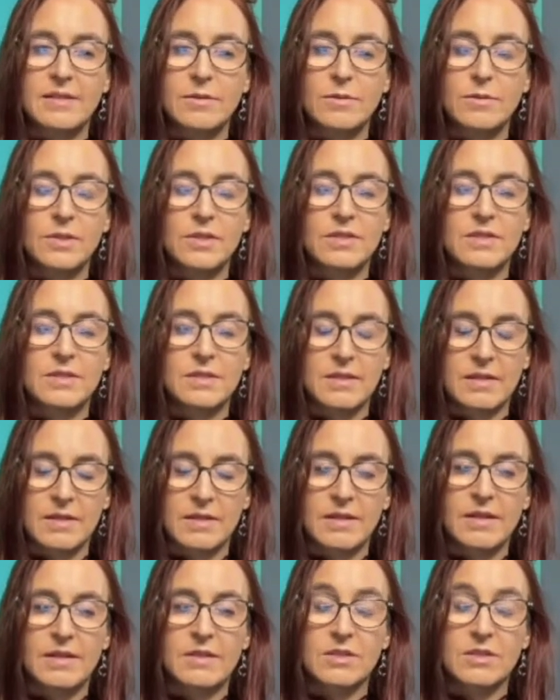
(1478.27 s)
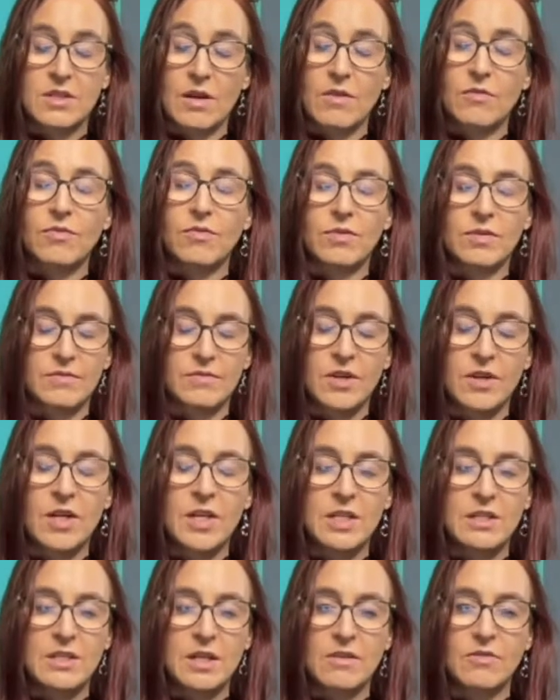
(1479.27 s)
It was tough,
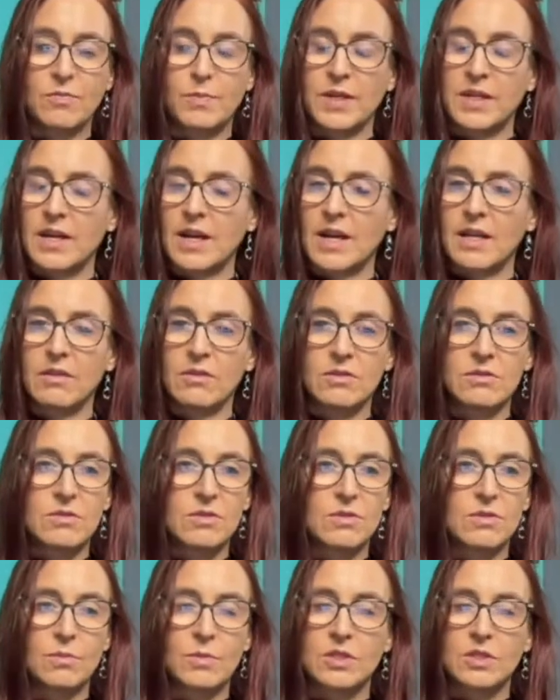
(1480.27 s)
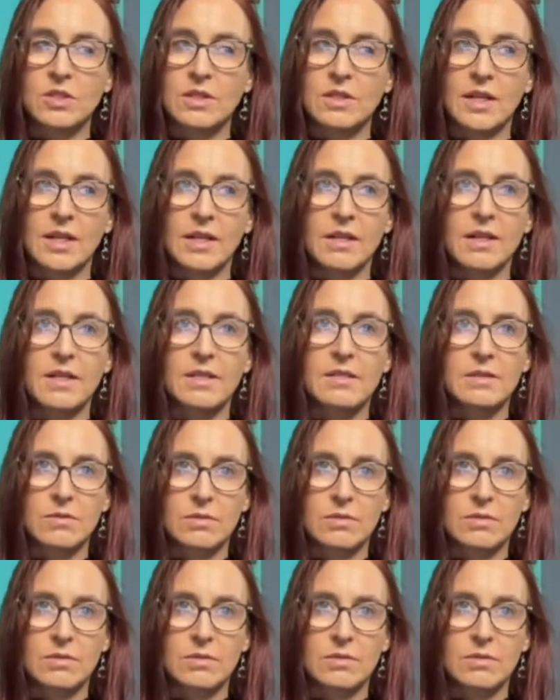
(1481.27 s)
very tough, but I learned so much in that class.